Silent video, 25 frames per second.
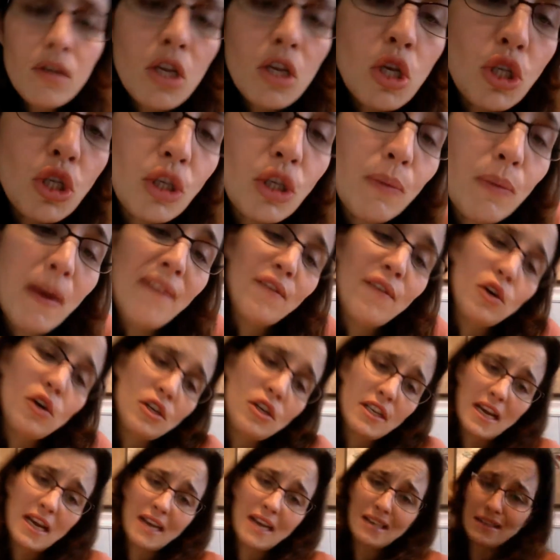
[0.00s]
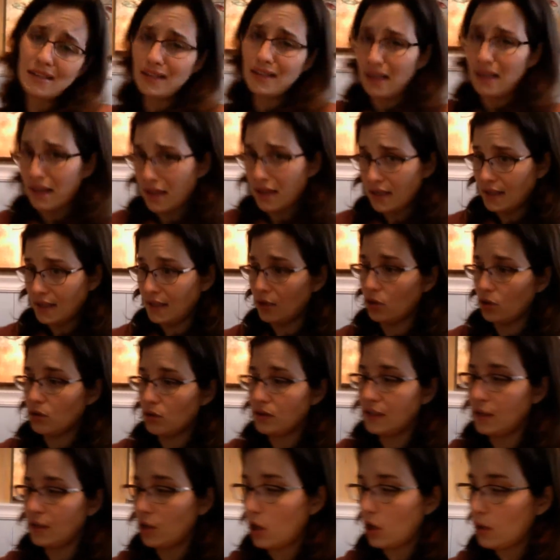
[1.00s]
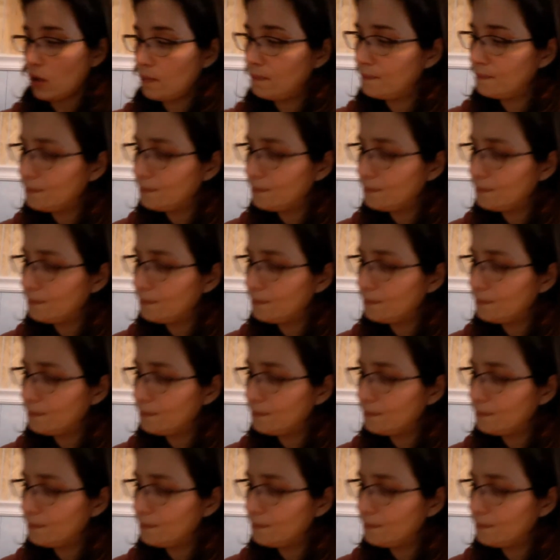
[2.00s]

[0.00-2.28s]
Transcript: So my vertex is at the 0, 0.